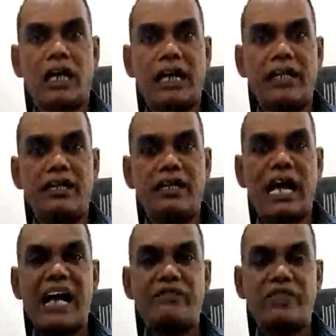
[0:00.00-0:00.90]
and
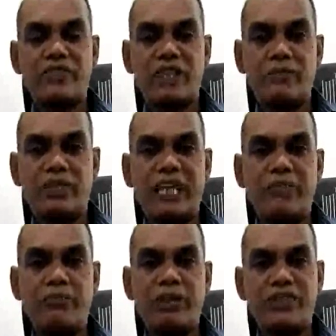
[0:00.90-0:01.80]
after some
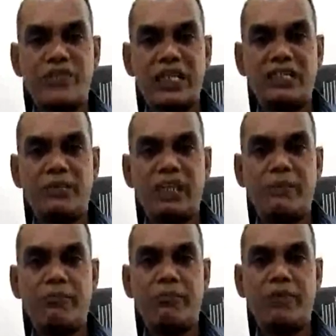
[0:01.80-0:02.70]
time please take the
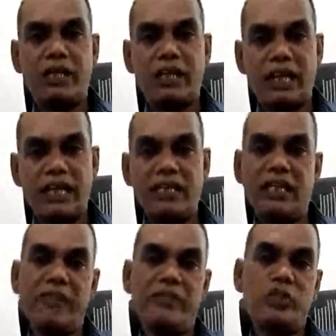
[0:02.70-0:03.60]
money and
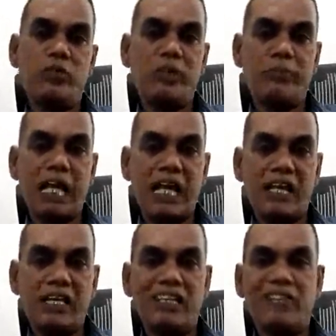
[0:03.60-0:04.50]
give it to me
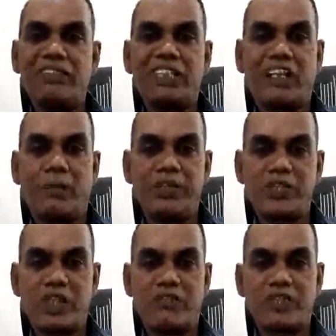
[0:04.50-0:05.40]
back with a
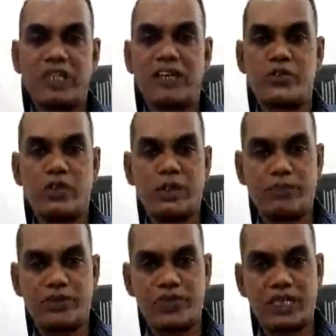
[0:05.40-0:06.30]
commission of 10 or
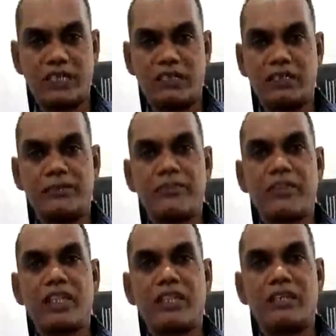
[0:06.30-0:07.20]
20%,
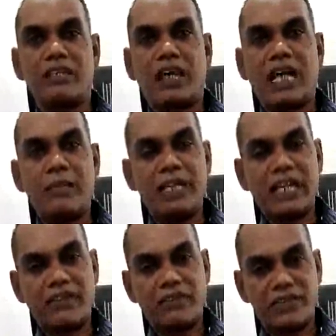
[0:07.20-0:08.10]
I
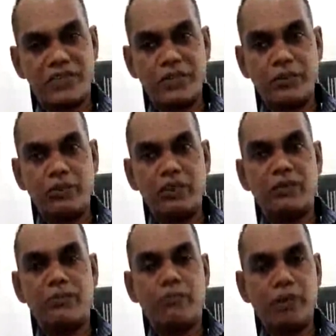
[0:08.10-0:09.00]
may request you,
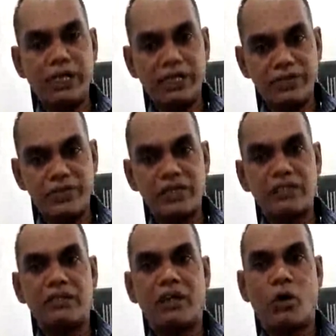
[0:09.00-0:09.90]
please
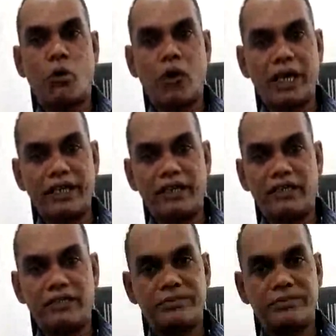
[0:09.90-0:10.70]
avoid it.